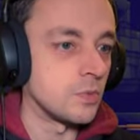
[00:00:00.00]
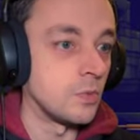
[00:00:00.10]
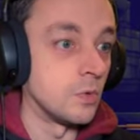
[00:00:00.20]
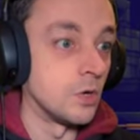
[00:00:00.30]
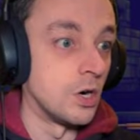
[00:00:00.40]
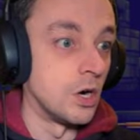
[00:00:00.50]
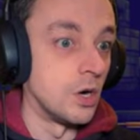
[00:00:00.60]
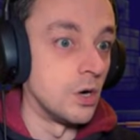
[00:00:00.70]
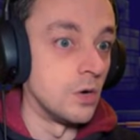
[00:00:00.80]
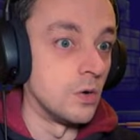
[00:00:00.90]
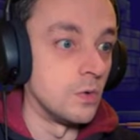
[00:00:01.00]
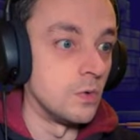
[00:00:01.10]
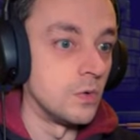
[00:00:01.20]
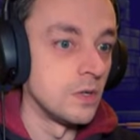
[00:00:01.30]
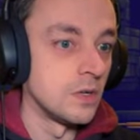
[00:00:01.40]

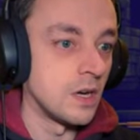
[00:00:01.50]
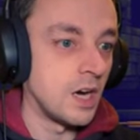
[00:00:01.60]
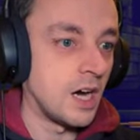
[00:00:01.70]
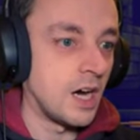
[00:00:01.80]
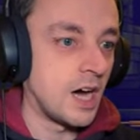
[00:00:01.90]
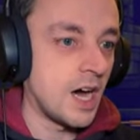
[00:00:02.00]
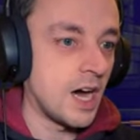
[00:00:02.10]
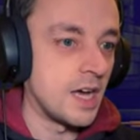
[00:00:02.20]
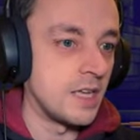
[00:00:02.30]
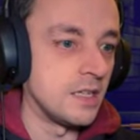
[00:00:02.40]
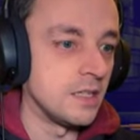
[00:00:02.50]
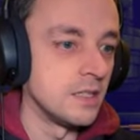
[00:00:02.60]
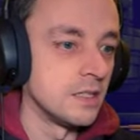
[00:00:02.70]
Whoa! Hi!